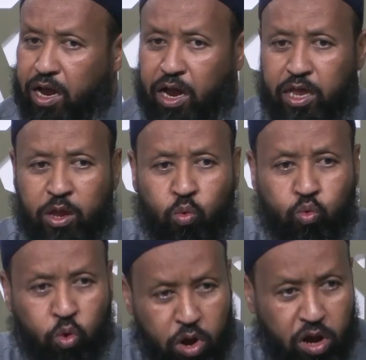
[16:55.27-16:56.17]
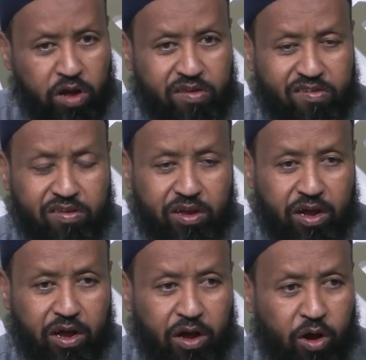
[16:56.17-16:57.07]
the words
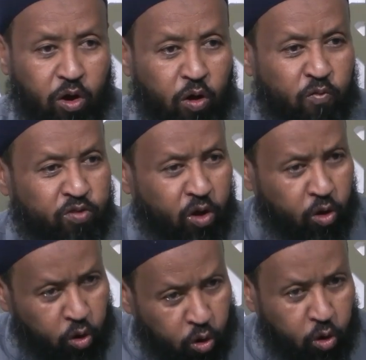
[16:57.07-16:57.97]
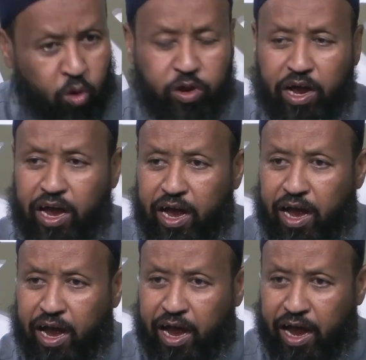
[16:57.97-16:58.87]
of the Lord
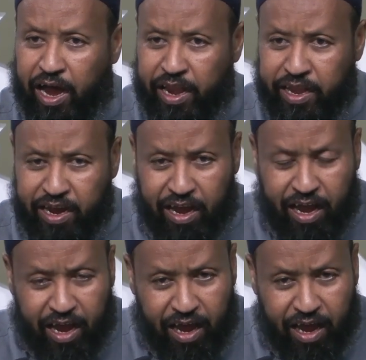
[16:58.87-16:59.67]
and the